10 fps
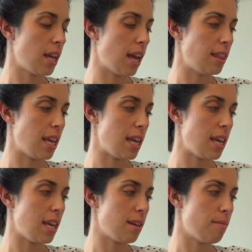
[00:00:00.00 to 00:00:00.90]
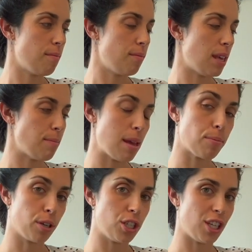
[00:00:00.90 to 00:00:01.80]
they may
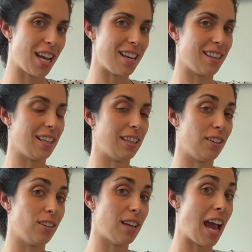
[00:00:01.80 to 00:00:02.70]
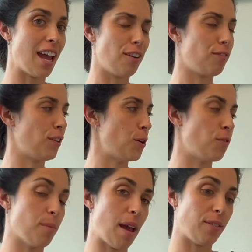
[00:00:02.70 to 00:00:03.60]
appreciate the little added flow
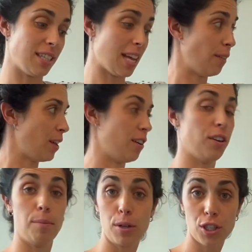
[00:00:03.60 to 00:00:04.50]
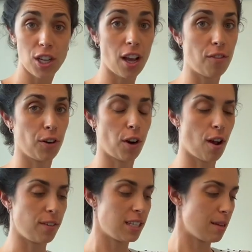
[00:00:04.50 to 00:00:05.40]
from having this elevated on a bookshelf or a
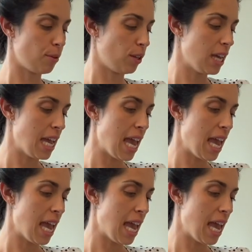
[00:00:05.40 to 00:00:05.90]
coffee table,